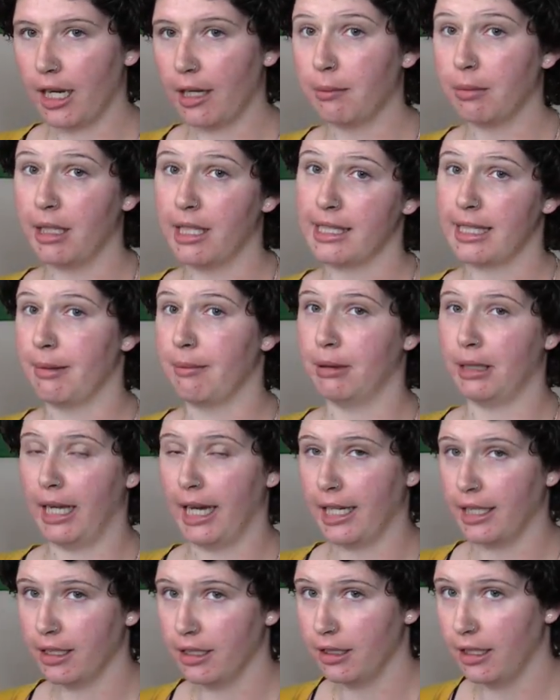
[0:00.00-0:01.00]
And plus I'm
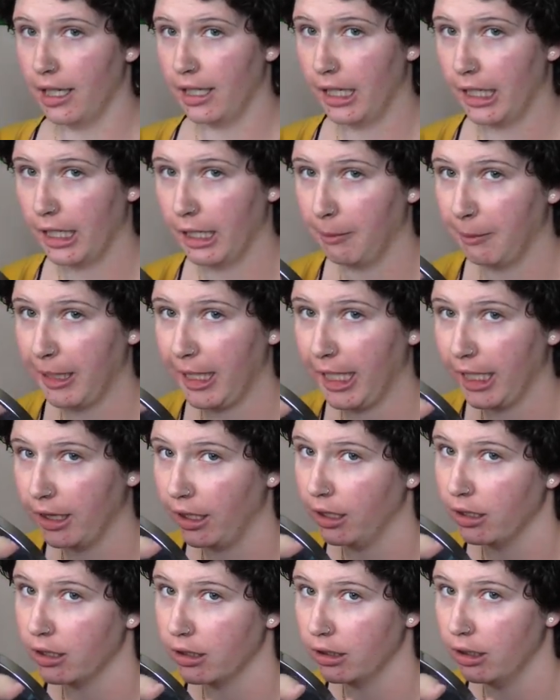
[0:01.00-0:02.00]
blind and I need to be like
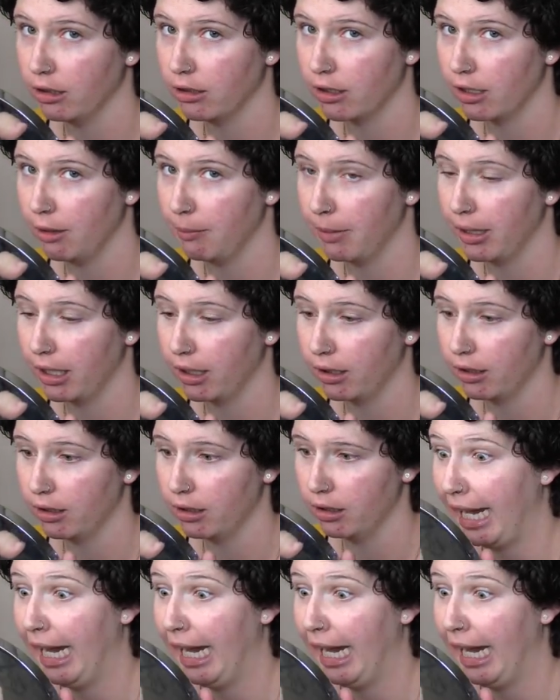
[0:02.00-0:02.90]
this close to the mirror.